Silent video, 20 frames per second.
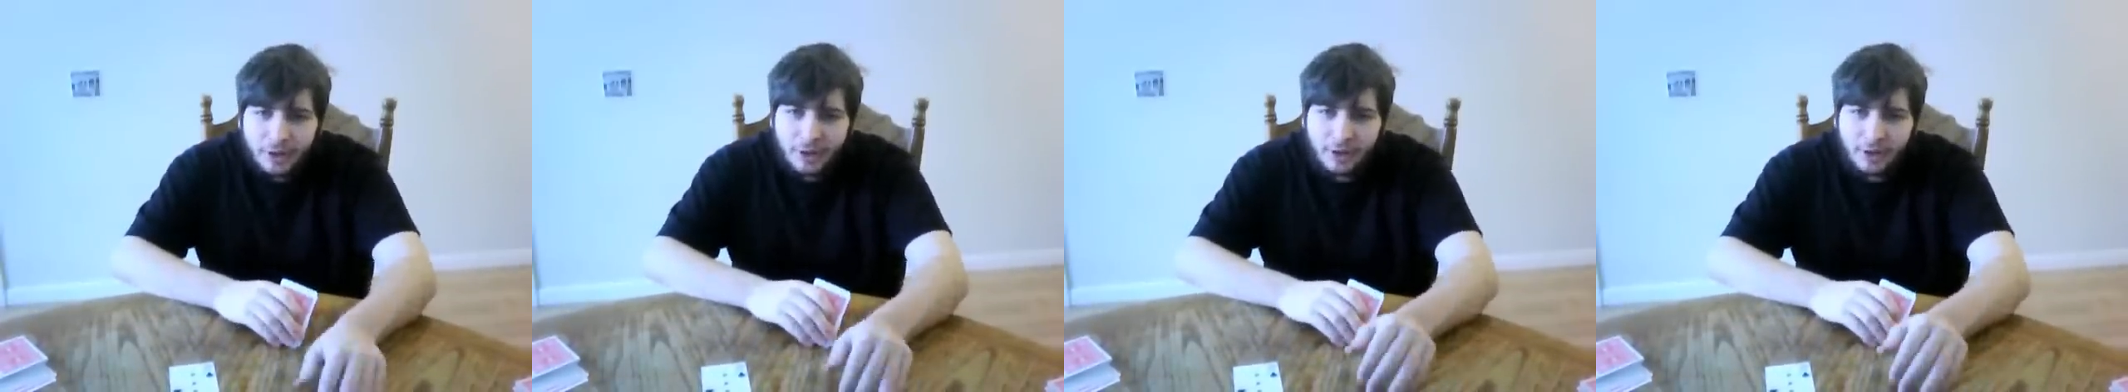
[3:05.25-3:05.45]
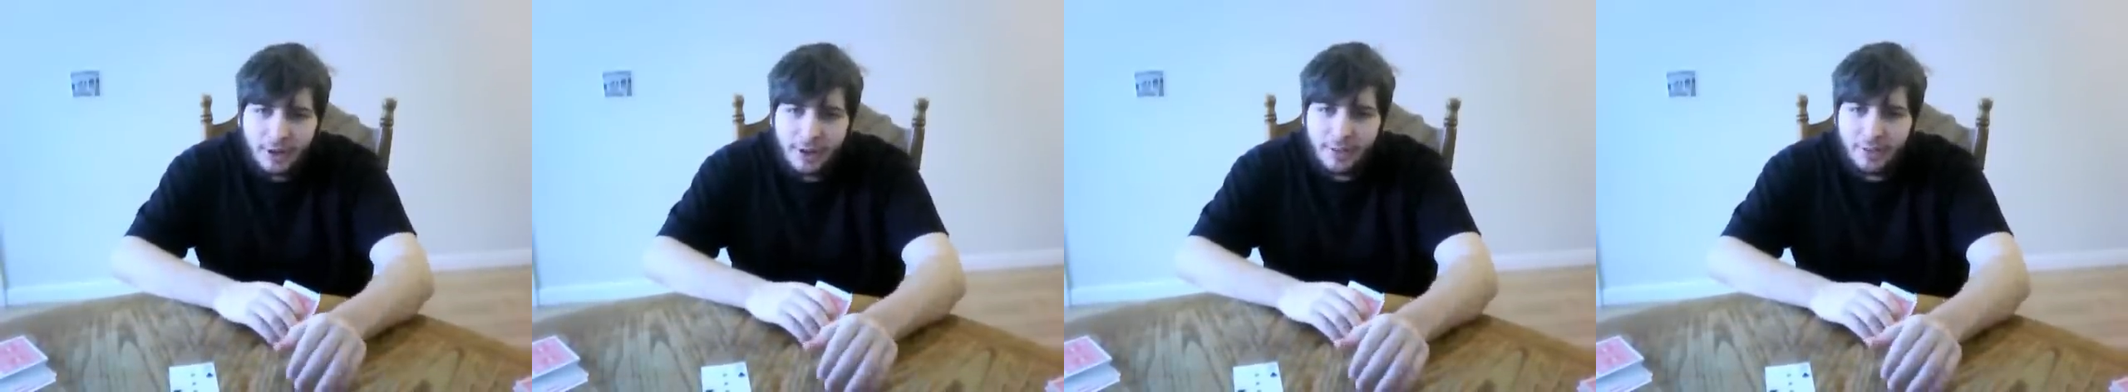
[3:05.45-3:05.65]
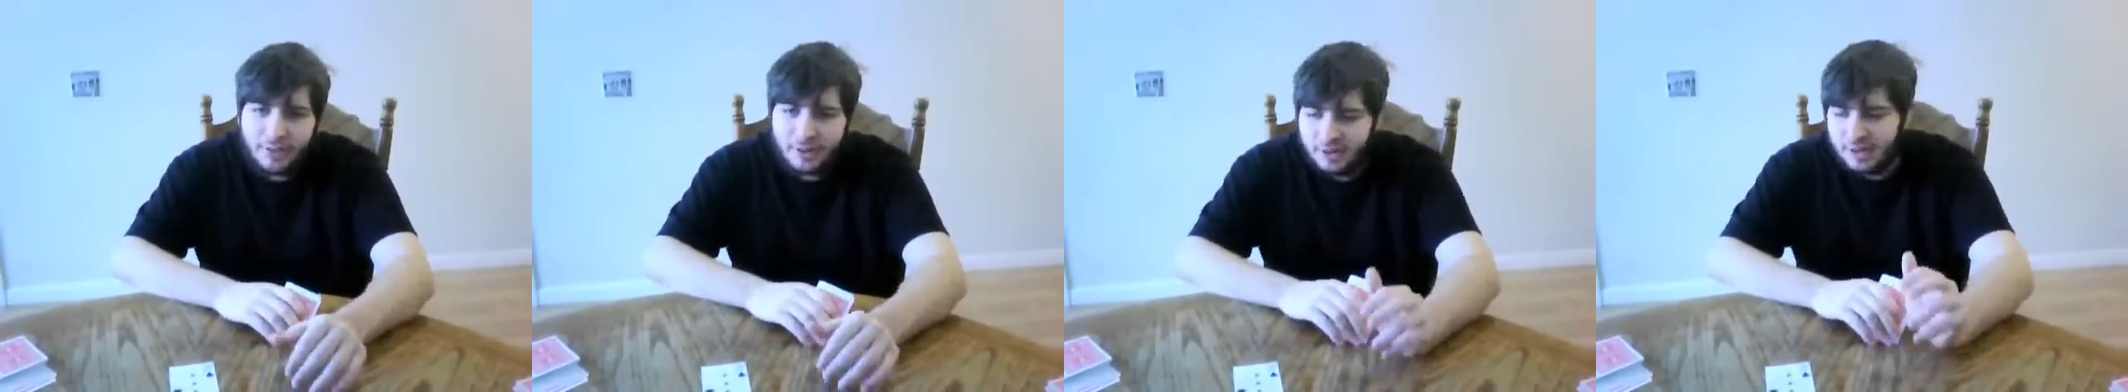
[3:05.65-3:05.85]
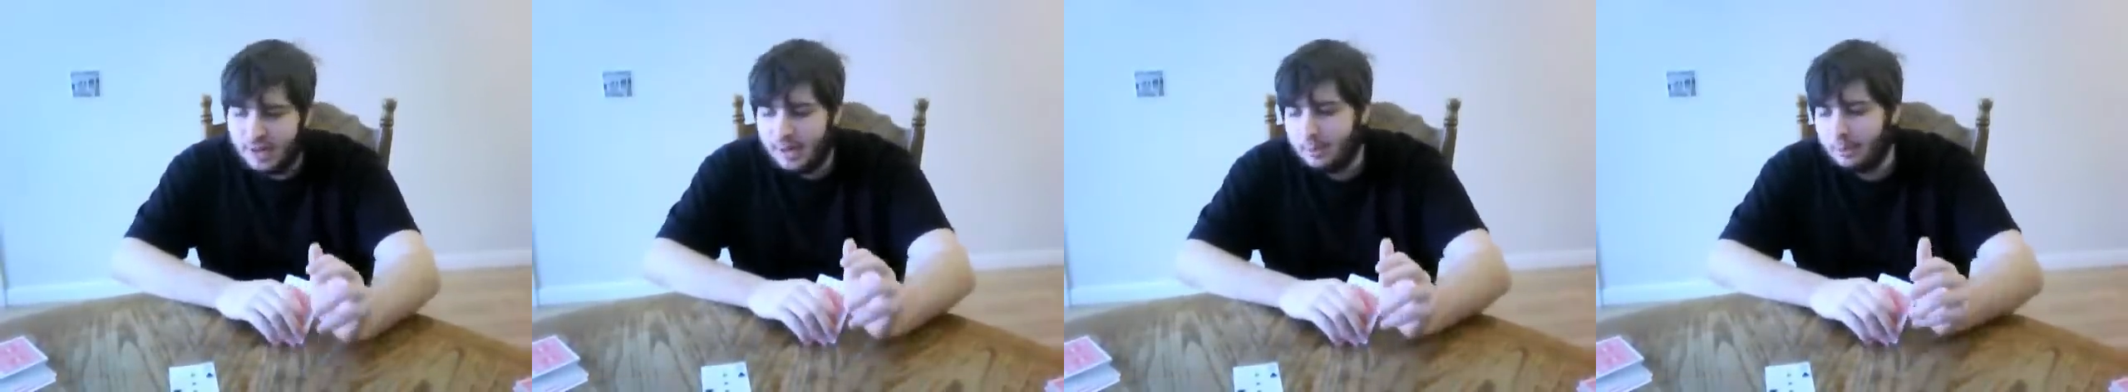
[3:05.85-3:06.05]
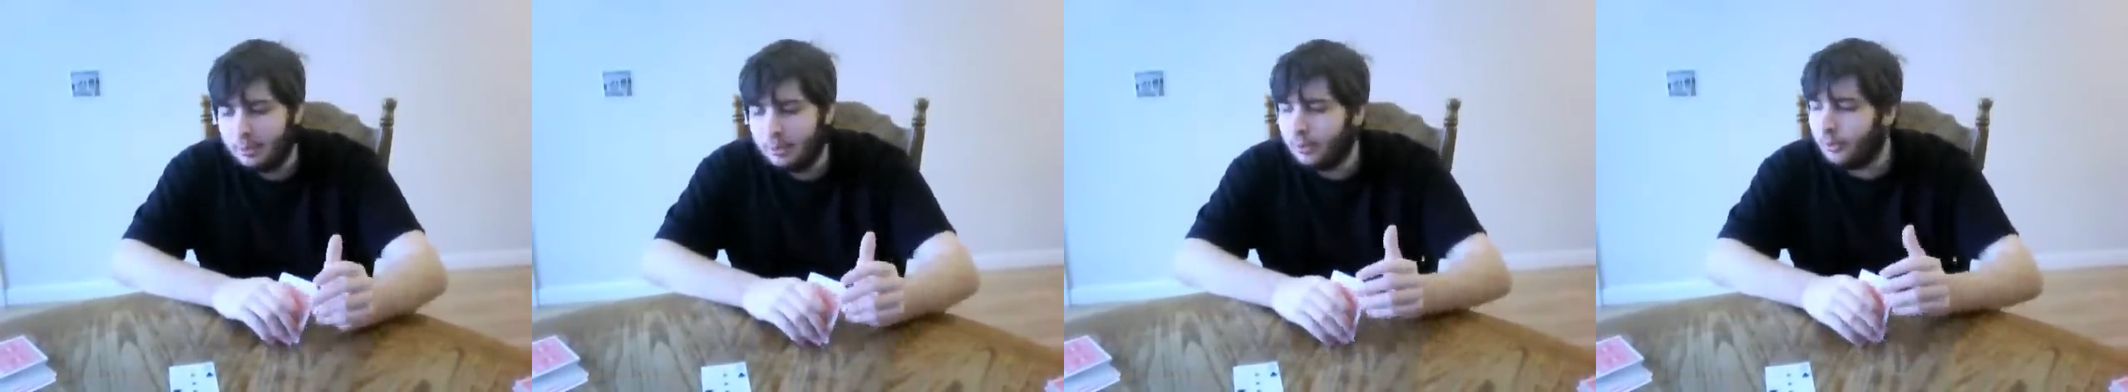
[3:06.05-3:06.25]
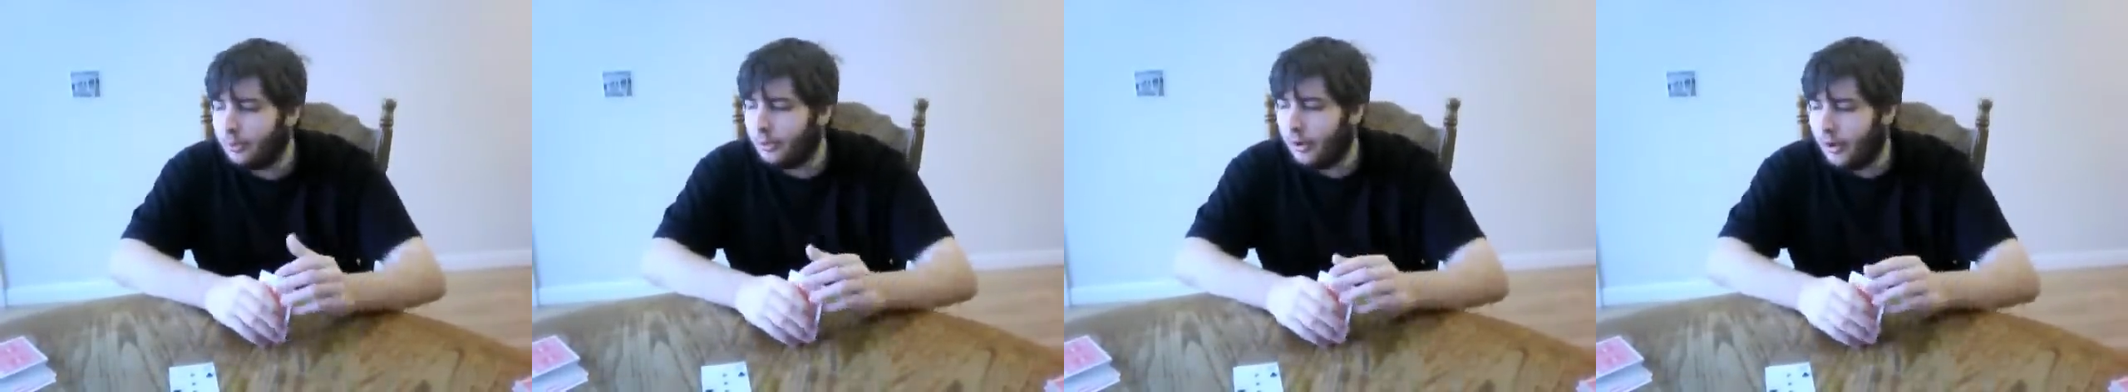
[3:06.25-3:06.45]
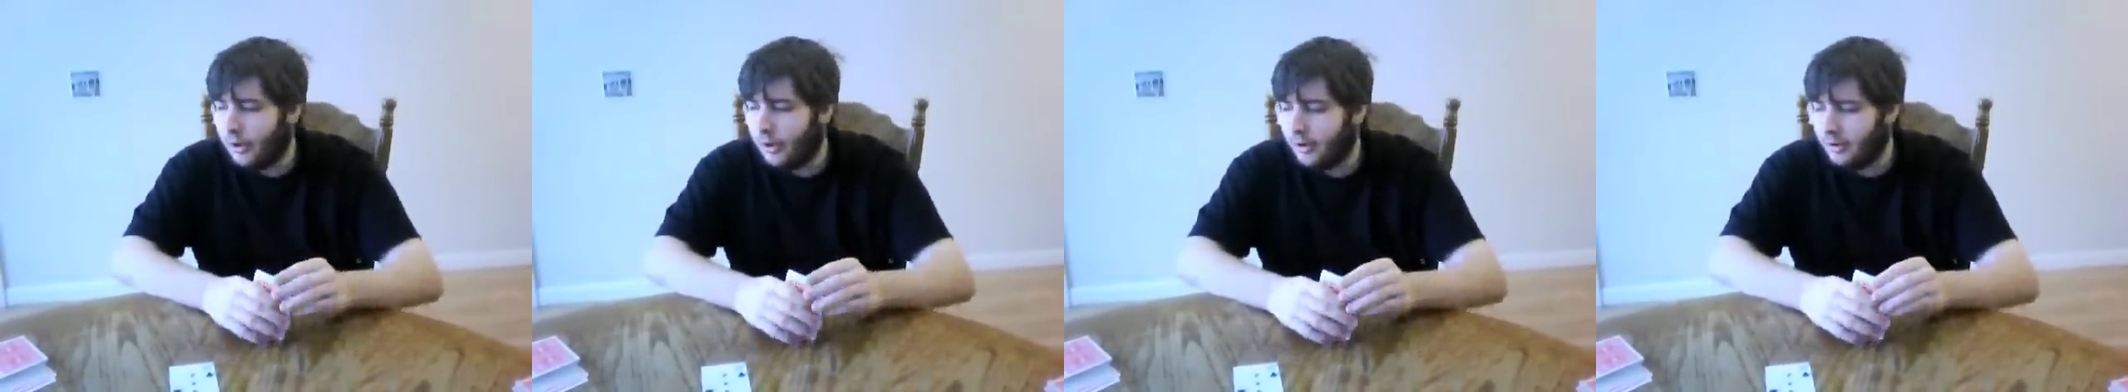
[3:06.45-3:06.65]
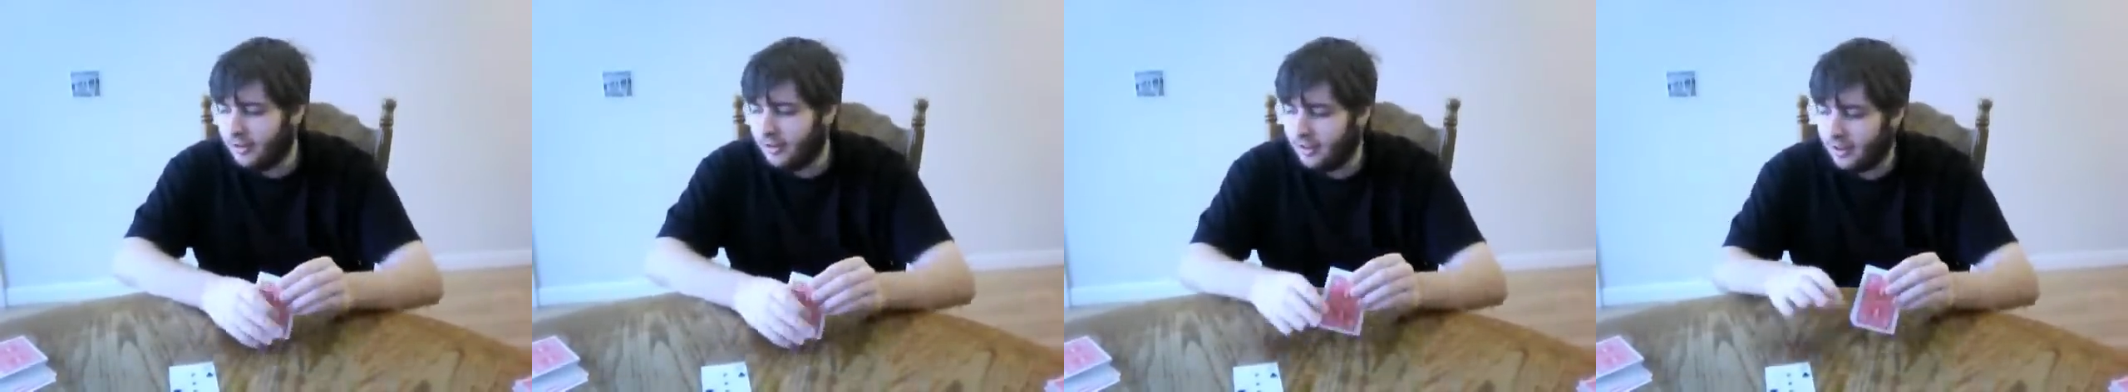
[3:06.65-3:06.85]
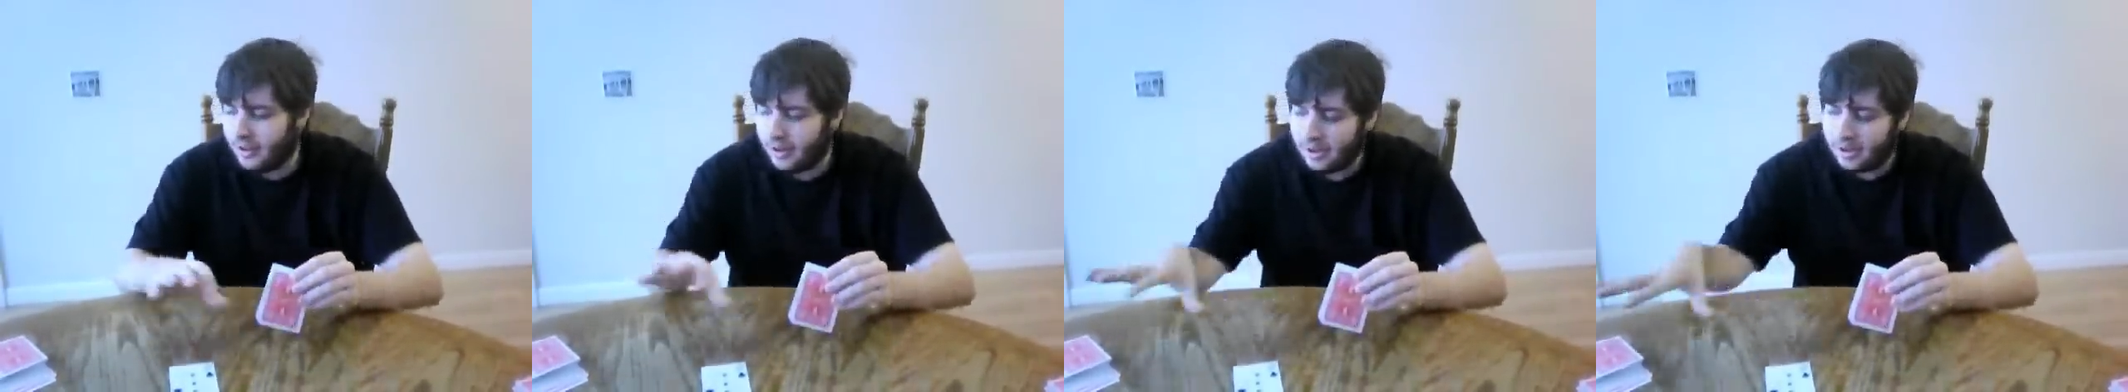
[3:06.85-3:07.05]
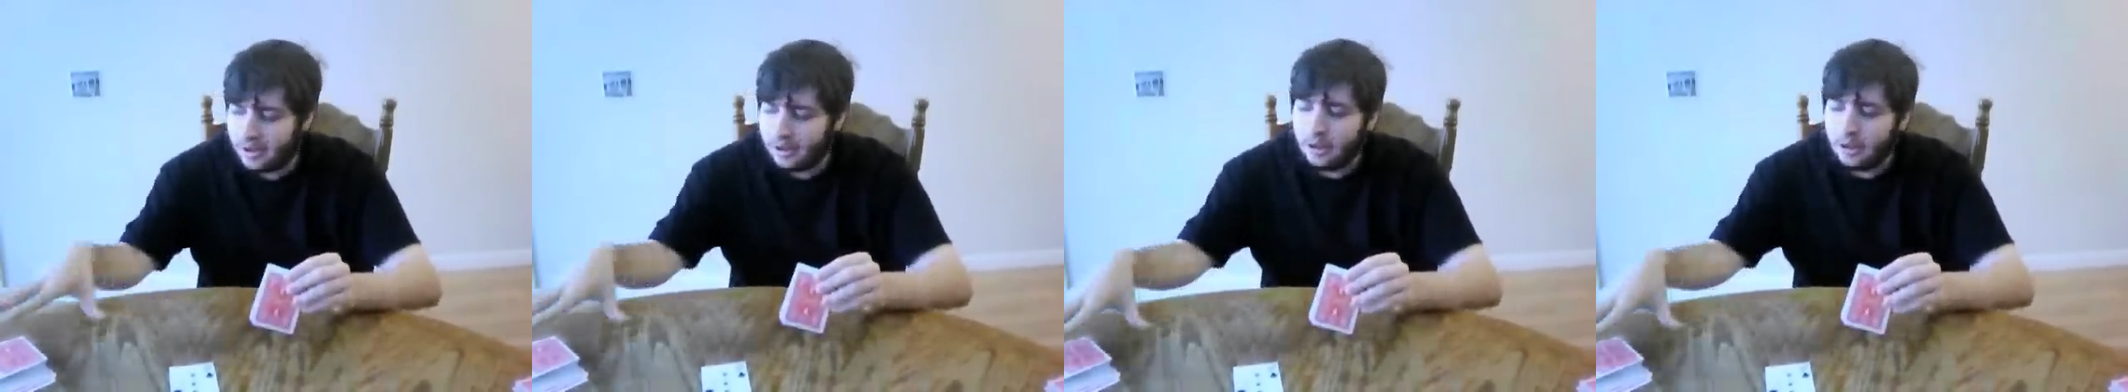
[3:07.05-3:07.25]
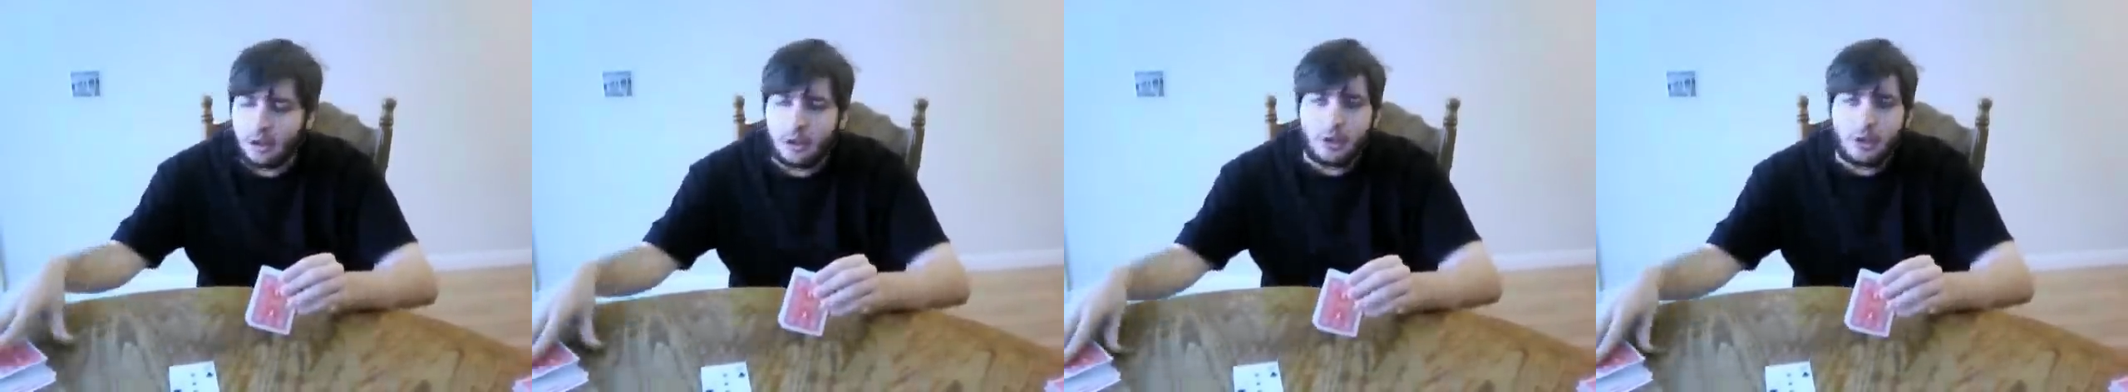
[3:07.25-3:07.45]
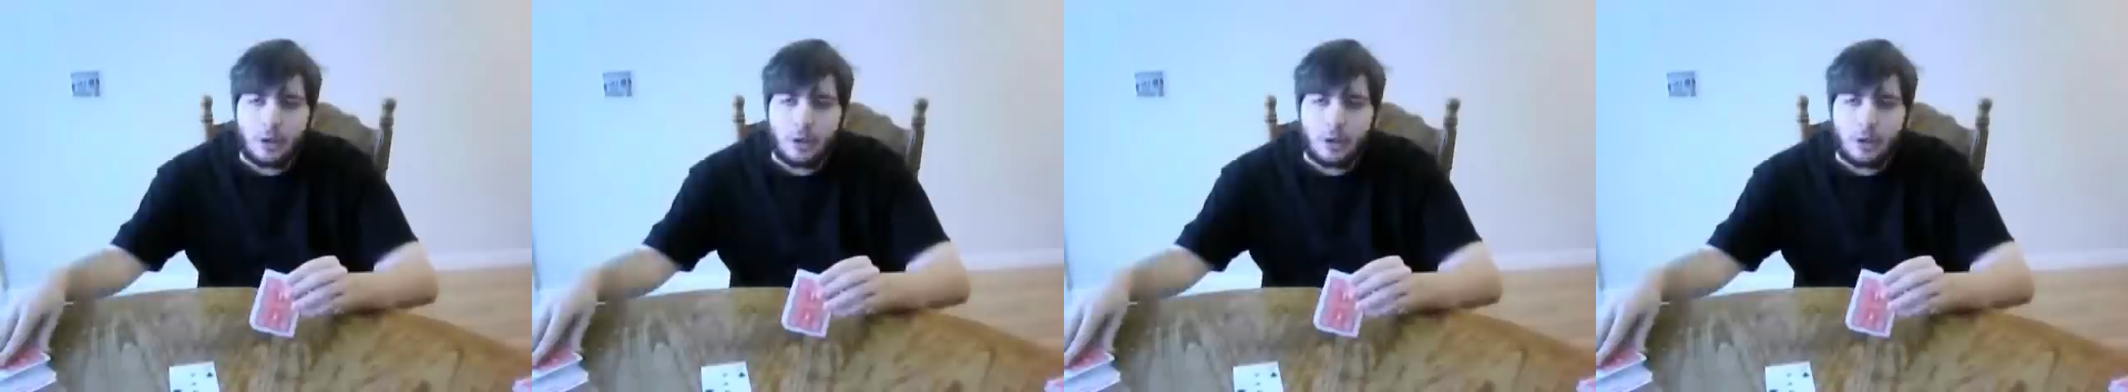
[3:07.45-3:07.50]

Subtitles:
on the table, or you can take